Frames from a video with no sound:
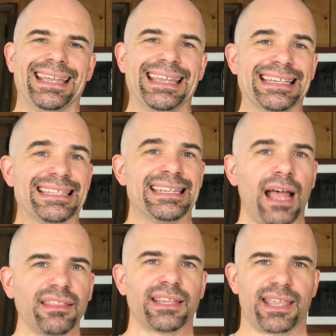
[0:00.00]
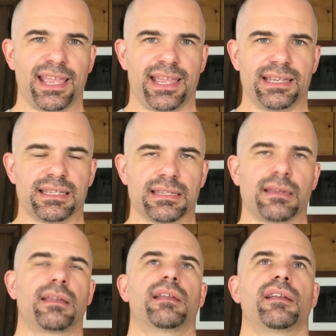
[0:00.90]
it is not the
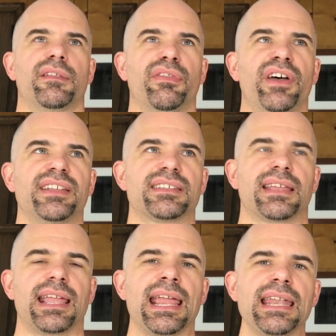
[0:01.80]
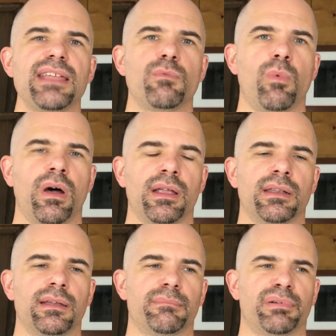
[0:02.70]
case that any
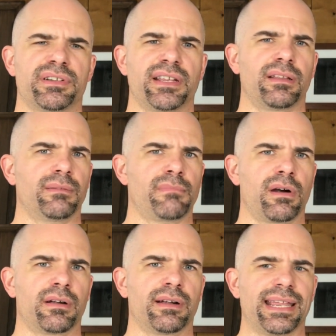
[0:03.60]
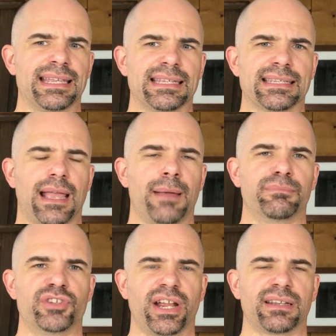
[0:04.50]
one particular marker is
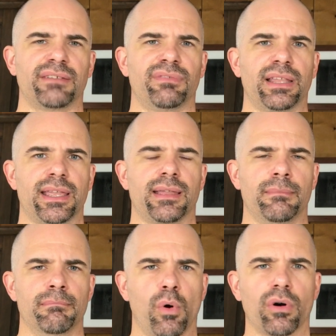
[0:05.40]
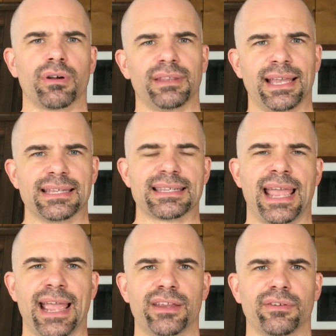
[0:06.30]
objectively more or less
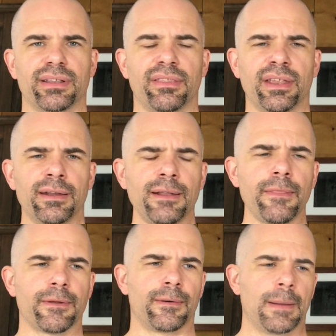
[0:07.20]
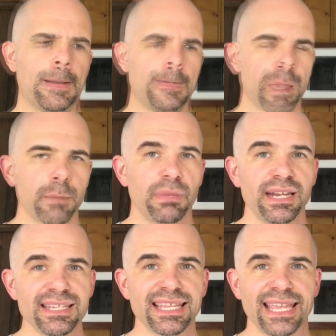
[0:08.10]
accurate than another. But
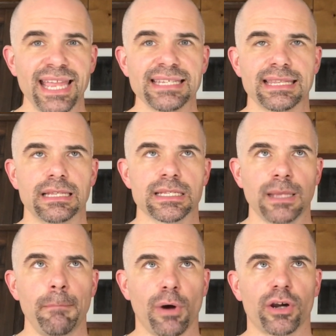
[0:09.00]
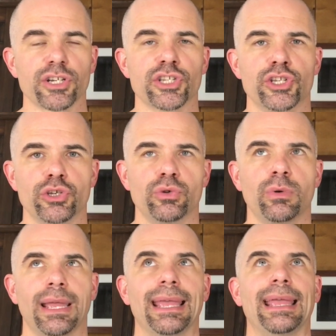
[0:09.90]
it is the case that some markers do